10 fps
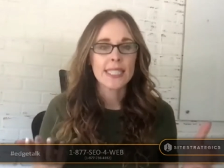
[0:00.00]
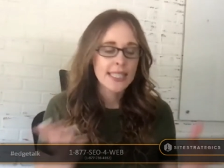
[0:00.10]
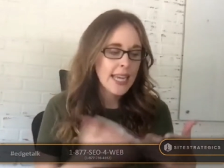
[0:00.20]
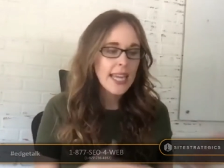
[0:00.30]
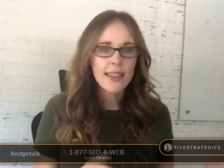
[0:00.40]

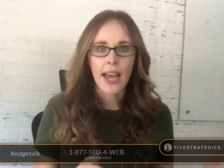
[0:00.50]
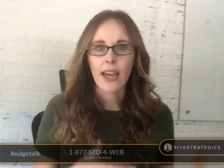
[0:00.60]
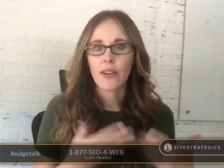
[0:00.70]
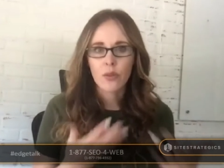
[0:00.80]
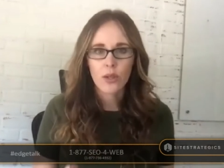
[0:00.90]
And take
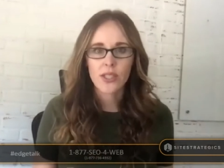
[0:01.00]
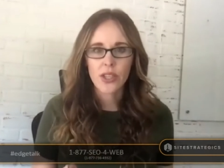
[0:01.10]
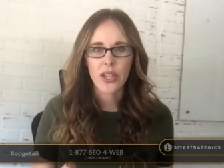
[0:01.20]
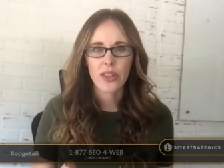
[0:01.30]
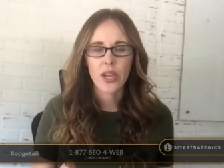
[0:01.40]
that, of course,
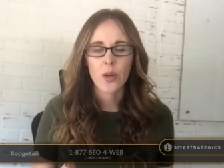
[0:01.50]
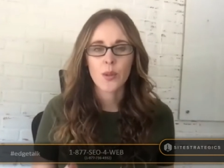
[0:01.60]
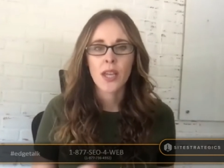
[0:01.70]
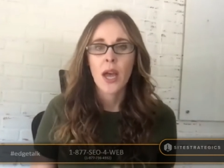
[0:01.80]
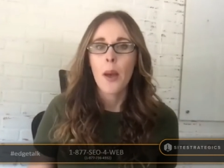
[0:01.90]
look at
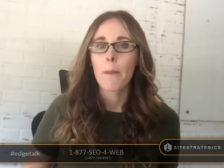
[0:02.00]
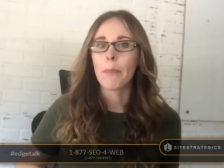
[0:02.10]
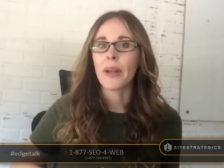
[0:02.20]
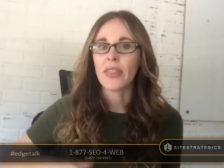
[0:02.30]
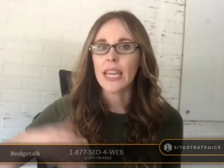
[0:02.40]
those,
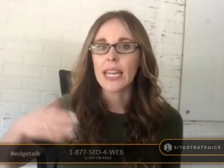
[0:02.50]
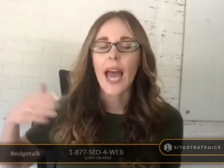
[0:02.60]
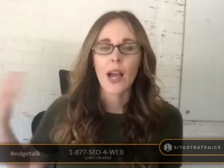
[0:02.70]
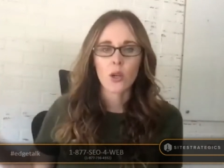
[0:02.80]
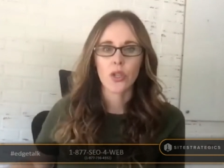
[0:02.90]
but then
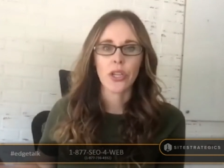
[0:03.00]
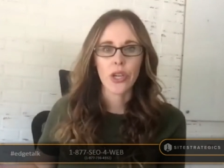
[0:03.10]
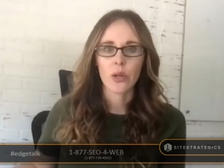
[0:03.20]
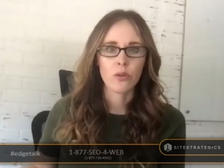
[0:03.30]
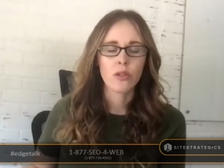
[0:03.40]
actually
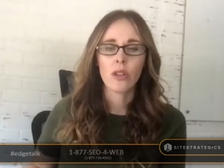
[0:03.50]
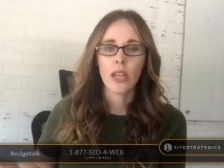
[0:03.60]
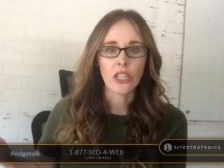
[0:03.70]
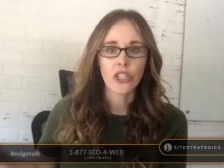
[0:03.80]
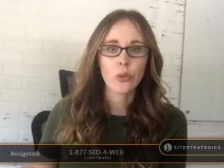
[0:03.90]
go
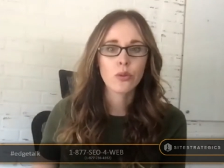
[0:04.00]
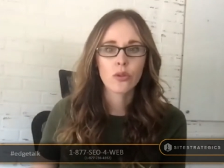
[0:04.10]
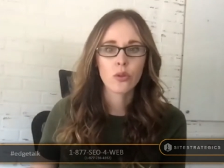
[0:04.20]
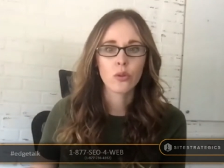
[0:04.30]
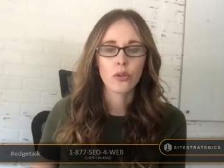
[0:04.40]
and
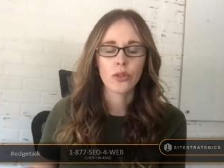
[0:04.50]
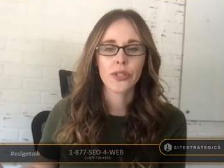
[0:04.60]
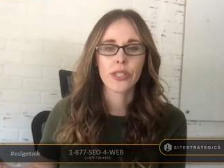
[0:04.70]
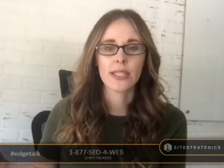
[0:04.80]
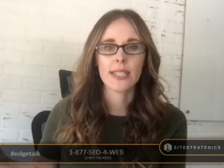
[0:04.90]
use
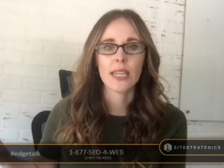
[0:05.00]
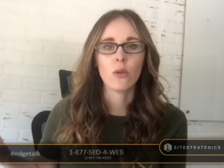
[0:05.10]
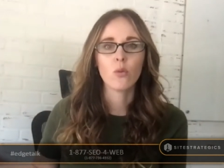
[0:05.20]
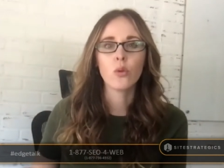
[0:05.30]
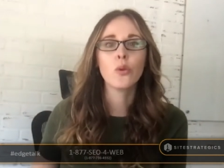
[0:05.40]
tools to
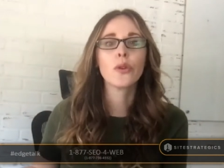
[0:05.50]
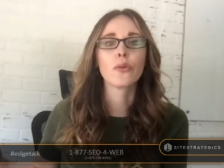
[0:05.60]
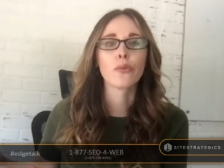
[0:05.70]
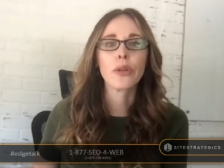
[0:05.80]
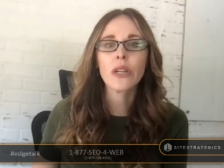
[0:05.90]
see who
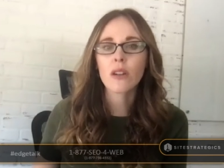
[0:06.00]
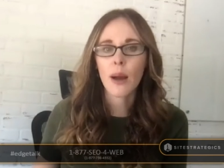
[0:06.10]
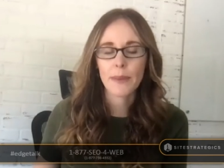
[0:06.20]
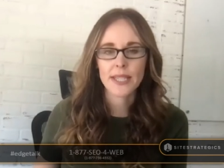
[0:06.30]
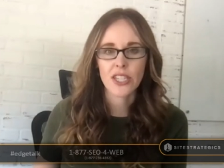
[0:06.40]
the real
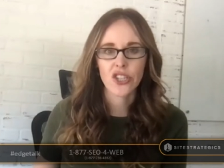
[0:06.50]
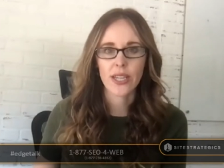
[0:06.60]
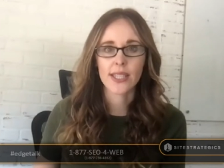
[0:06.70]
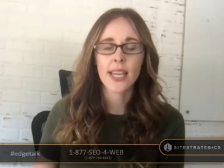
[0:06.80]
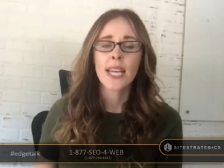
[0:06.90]

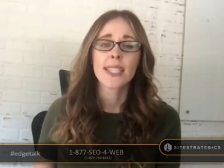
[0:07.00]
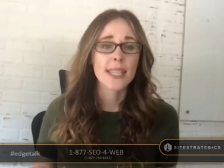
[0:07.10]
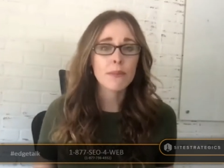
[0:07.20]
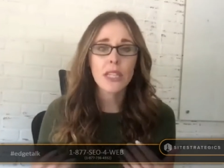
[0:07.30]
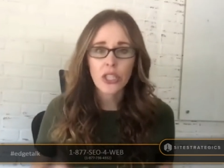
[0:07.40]
competition is.
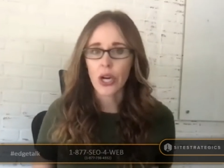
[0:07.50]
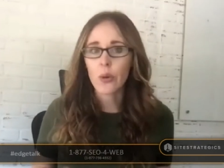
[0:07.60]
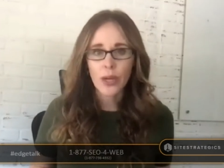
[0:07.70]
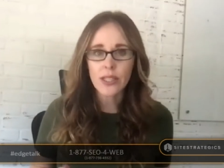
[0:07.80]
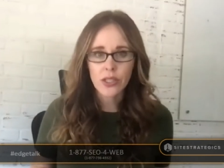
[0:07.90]
Simply
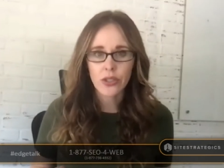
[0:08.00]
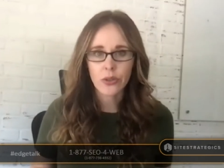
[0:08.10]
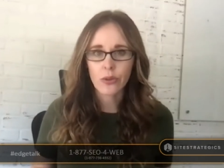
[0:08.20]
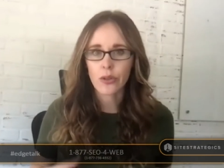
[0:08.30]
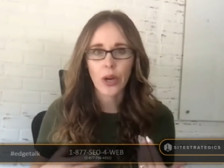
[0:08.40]
go into
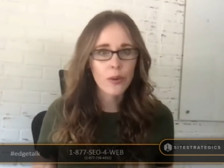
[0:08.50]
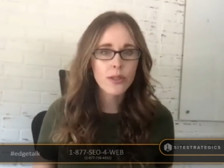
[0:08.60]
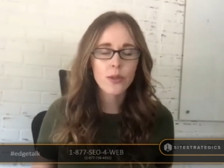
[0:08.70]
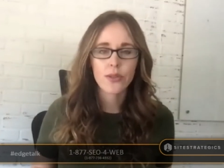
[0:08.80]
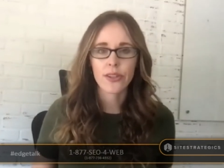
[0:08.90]
Google, go
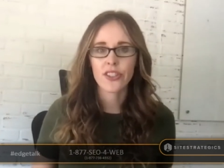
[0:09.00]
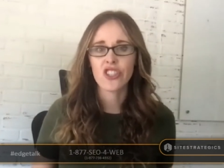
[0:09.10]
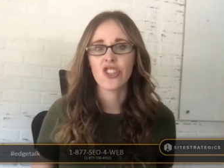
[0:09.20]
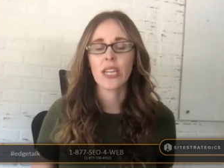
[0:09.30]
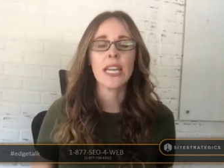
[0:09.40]
into a search
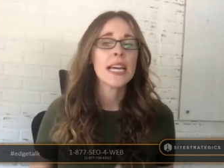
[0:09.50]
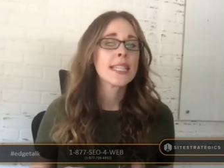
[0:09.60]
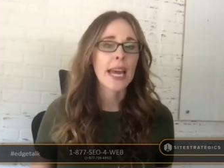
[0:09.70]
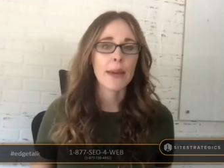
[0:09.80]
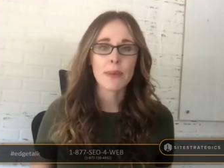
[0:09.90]
engine,
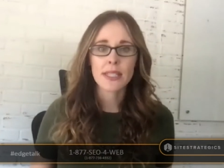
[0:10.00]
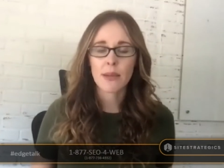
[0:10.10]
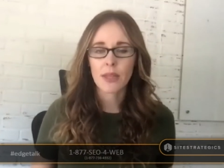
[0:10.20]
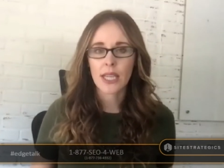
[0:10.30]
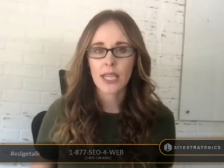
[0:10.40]
right. type
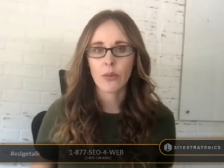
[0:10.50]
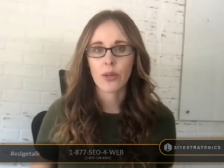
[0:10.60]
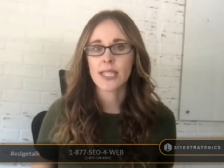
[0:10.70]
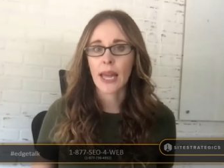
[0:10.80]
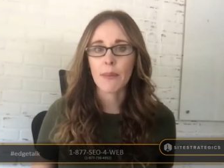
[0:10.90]
in the
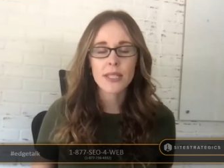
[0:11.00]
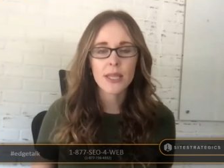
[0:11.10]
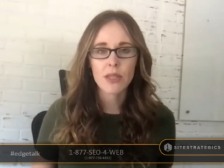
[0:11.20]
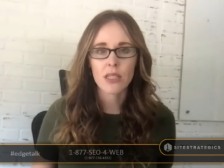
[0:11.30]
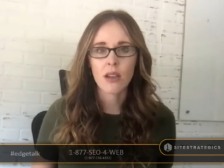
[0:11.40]
keywords, type in
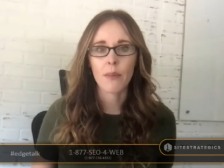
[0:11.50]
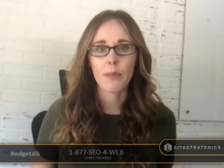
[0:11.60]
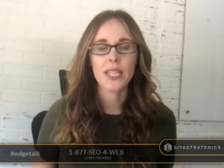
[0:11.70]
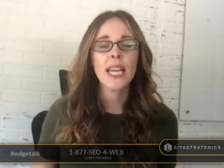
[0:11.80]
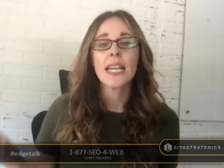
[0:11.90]
some of the
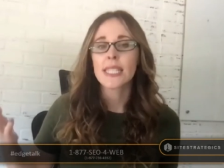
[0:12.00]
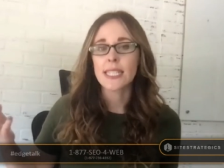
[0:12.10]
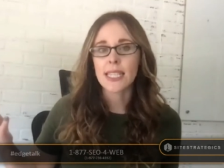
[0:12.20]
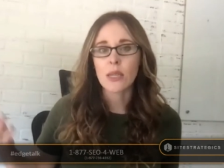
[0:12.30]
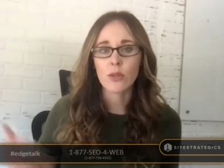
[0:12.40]
topics
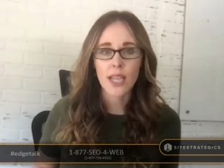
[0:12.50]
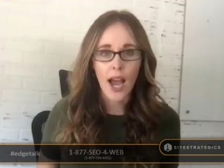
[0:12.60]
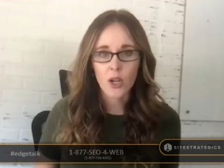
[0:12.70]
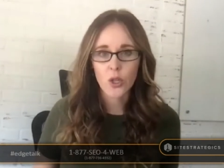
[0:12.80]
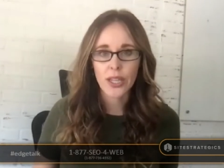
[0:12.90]
to see what's
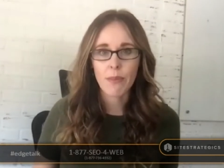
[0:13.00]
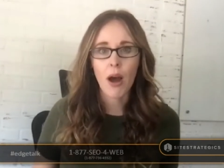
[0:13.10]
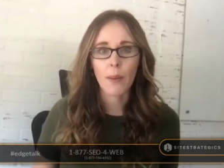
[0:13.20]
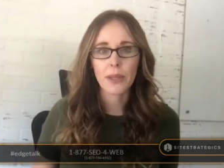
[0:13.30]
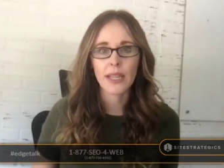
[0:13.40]
actually
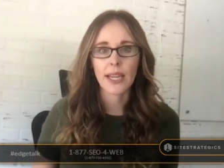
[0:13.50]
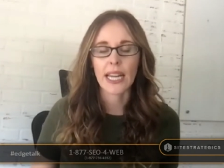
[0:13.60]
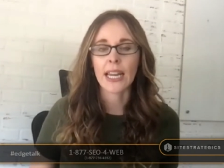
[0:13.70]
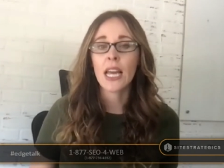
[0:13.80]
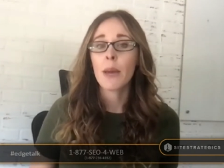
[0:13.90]

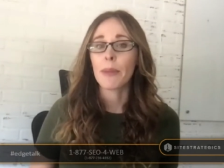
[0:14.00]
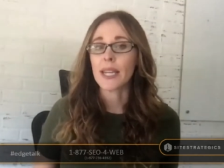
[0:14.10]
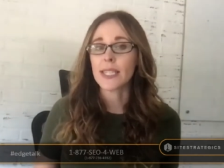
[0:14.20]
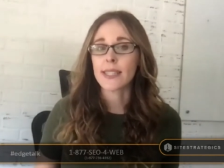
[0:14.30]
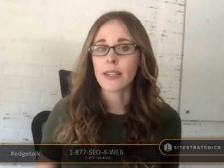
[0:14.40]
populating
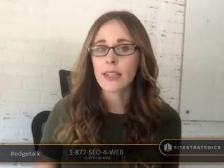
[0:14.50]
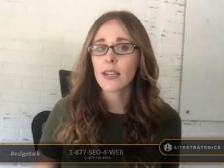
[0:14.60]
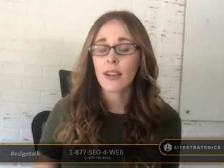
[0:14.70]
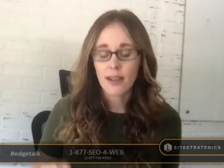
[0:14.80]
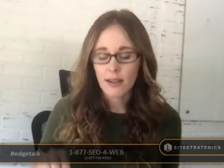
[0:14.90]
because
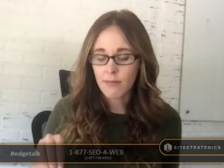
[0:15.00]
they're